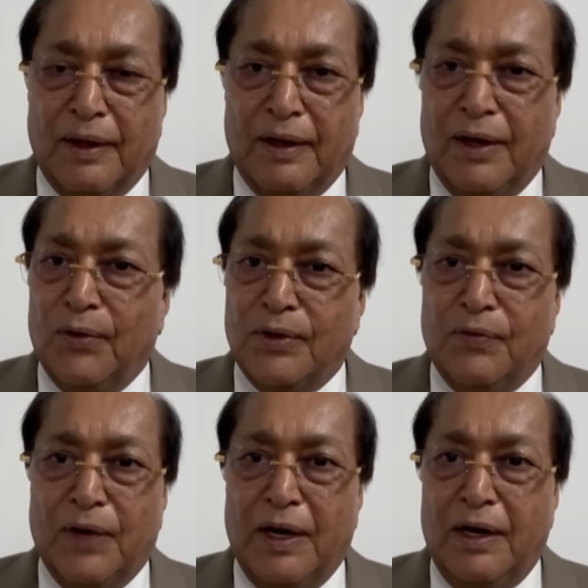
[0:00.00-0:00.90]
It was a
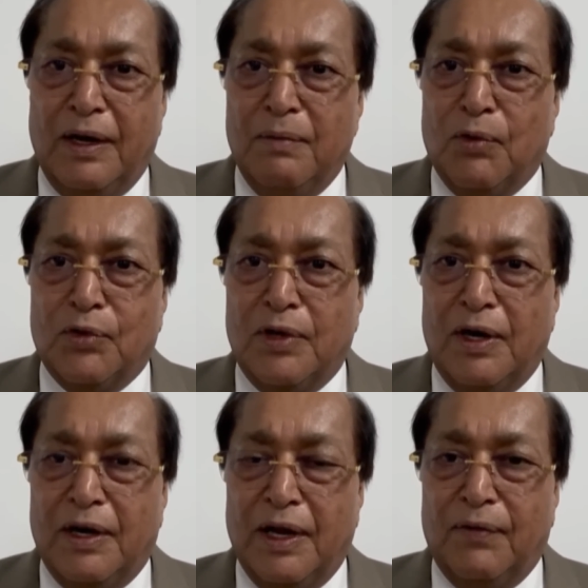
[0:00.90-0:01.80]
very emotional
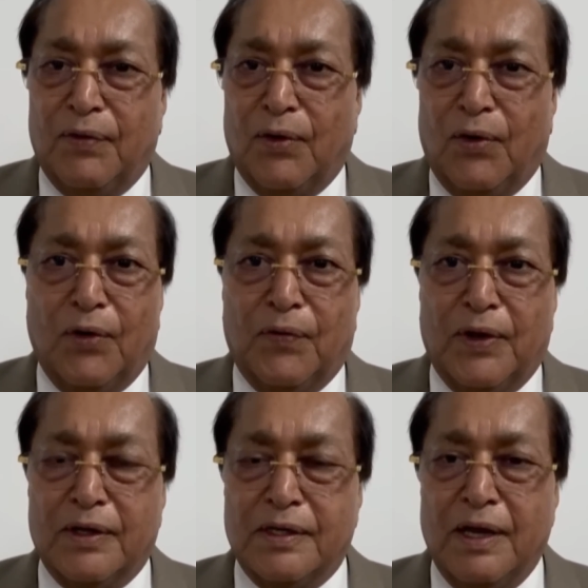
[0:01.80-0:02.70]
day for all of
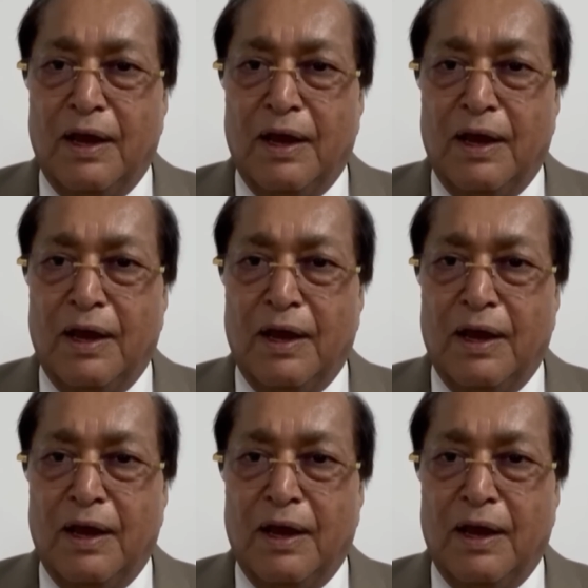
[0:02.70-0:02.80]
us.